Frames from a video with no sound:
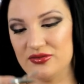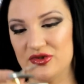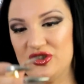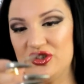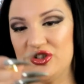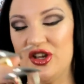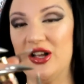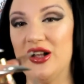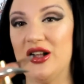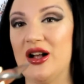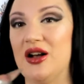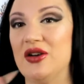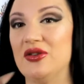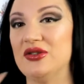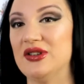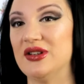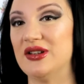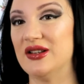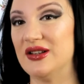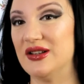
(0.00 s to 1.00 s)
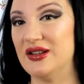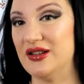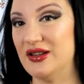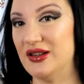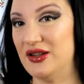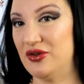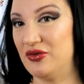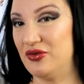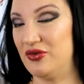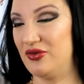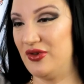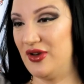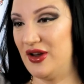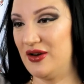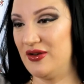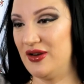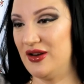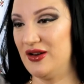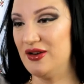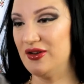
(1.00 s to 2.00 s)
Check out the
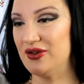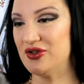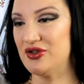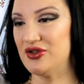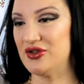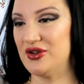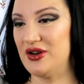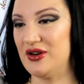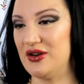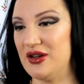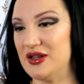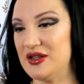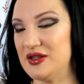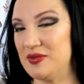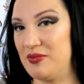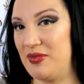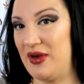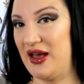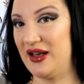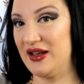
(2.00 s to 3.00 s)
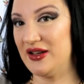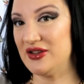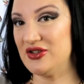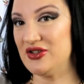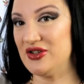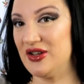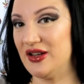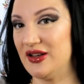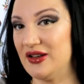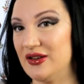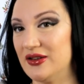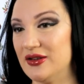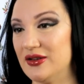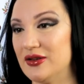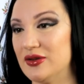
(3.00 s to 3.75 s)
very luxurious packaging.